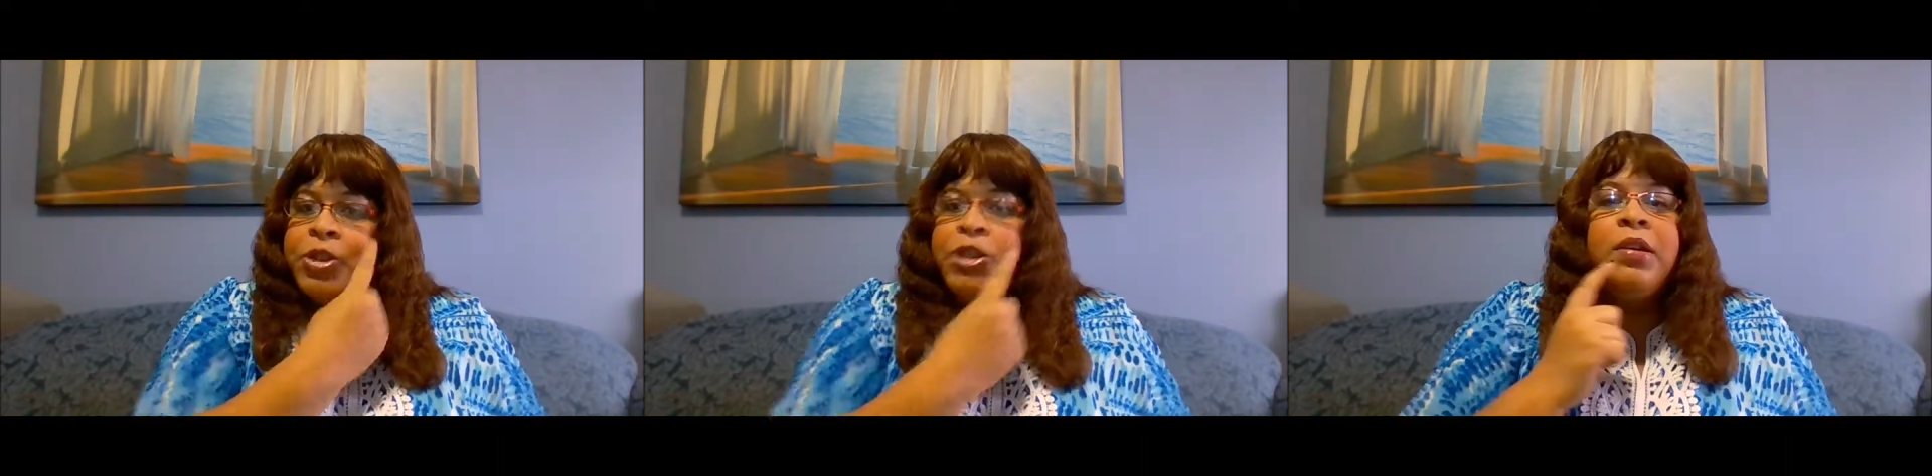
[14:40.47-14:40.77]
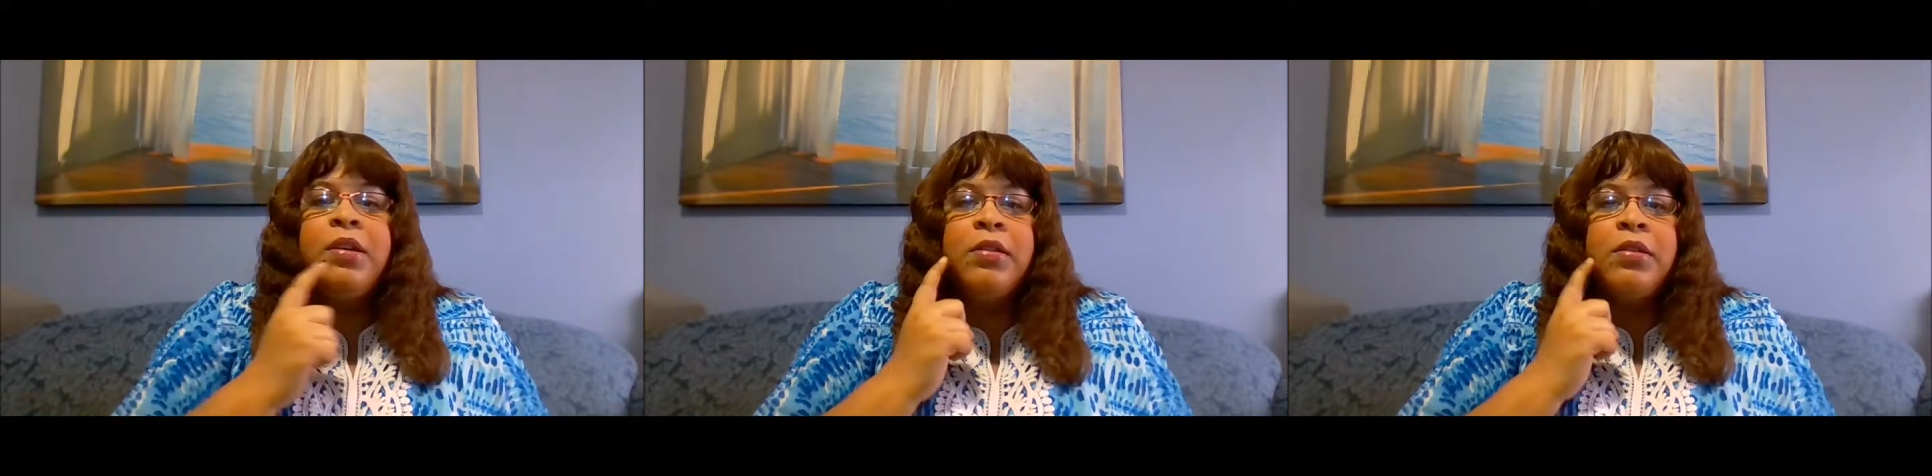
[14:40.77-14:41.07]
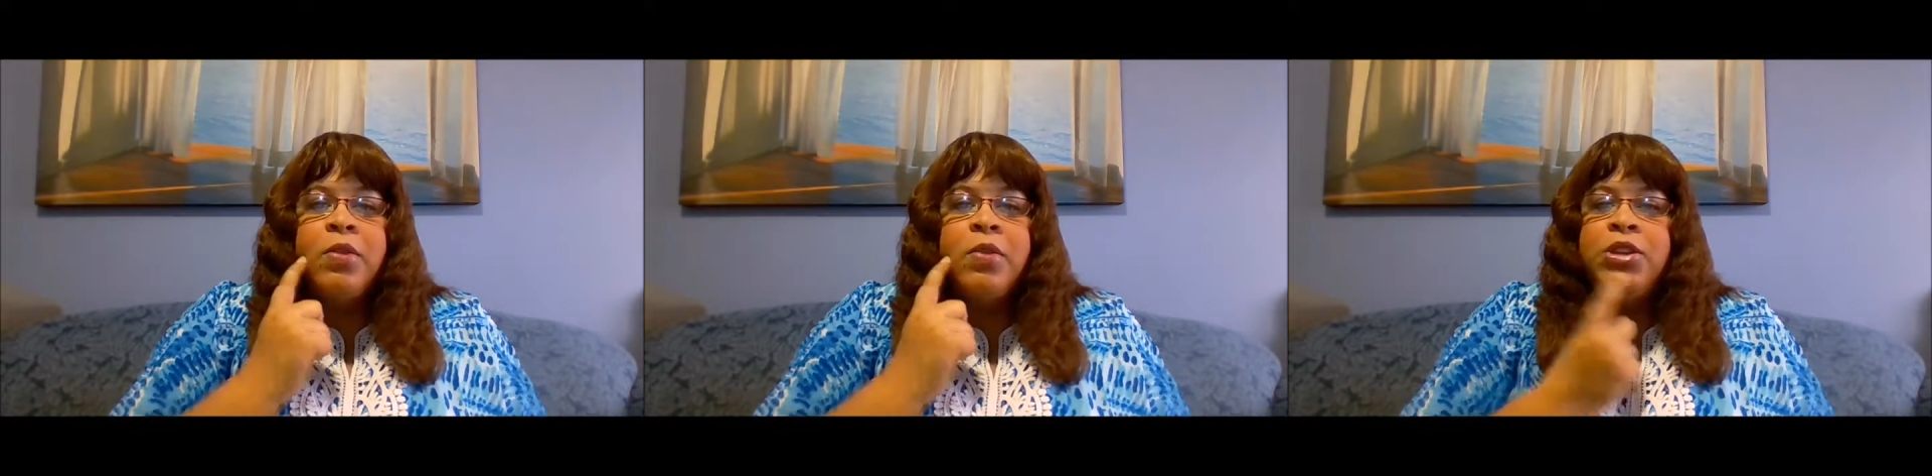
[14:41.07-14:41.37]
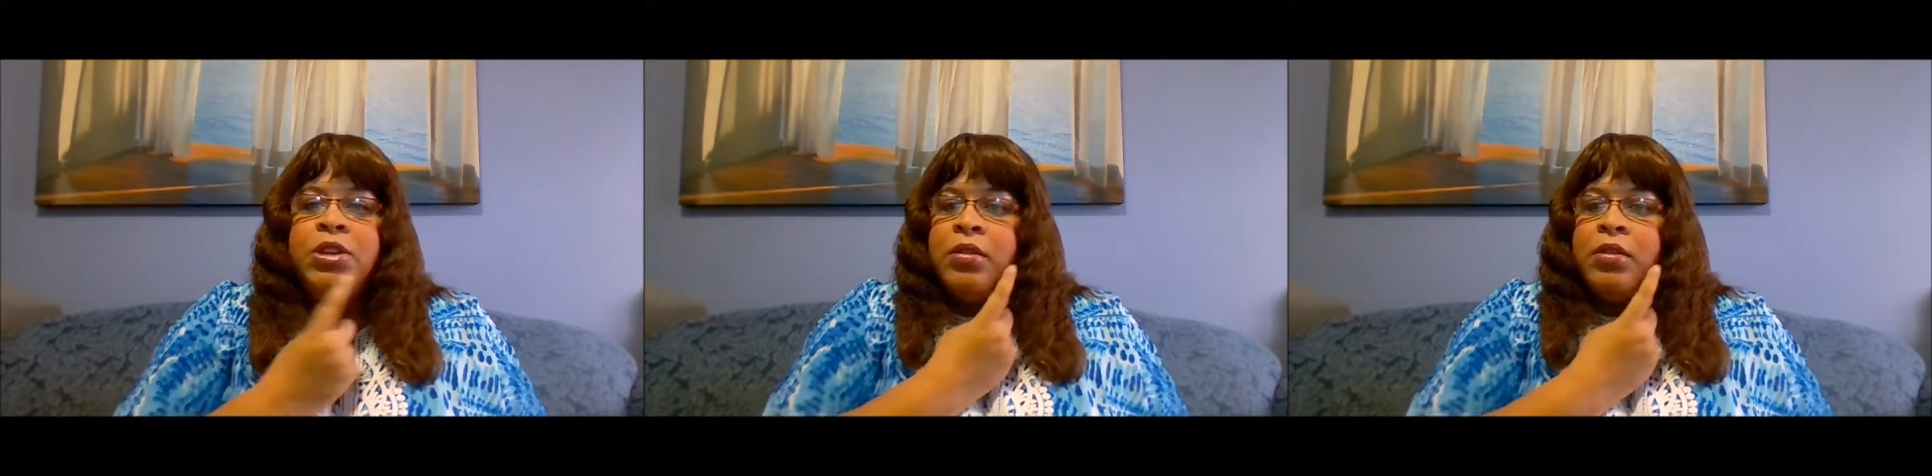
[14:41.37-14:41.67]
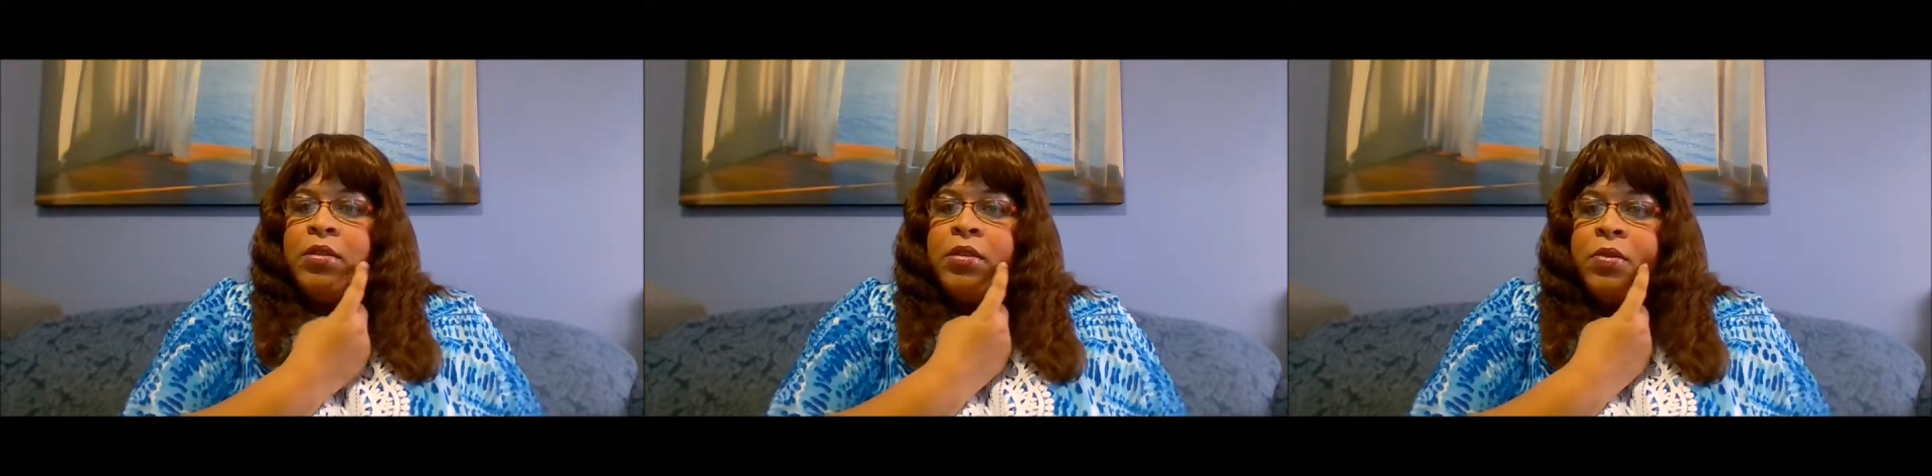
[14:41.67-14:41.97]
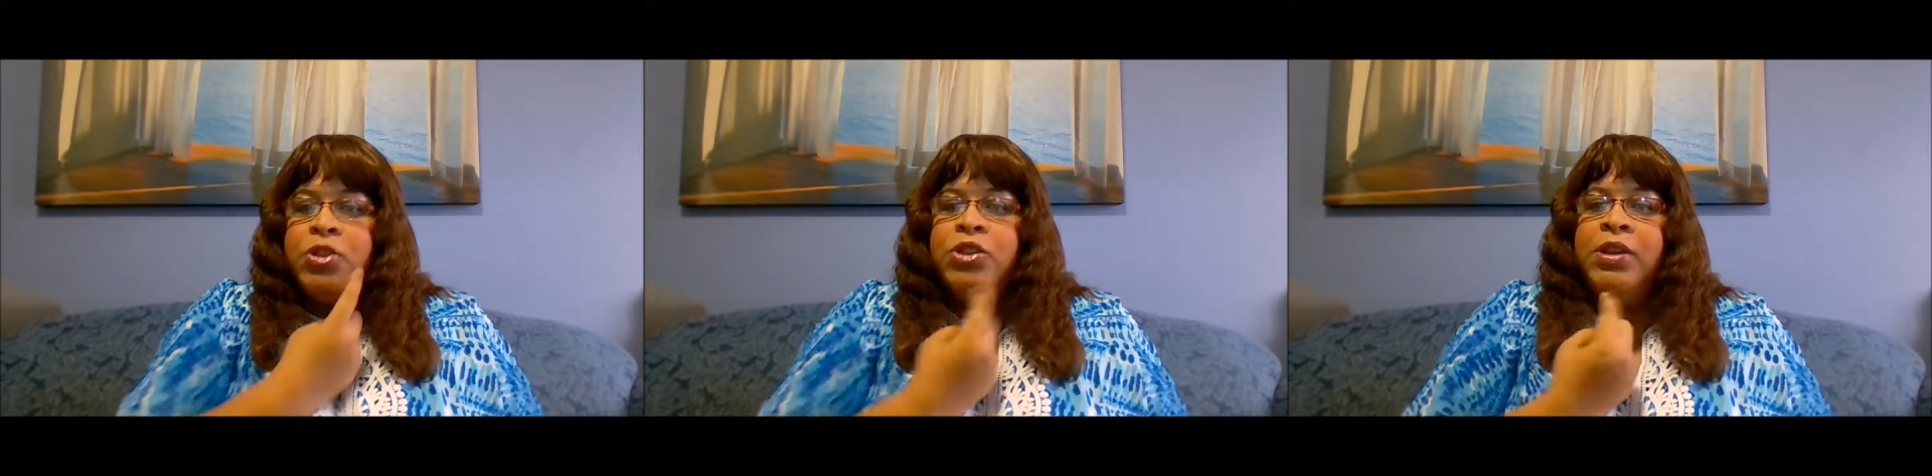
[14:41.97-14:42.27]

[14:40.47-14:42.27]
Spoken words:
lower cheek,